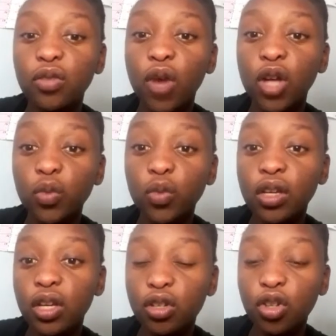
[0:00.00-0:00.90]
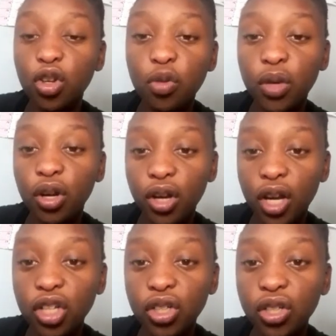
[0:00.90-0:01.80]
What we need is human
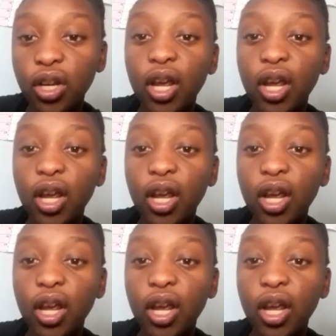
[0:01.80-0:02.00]
connection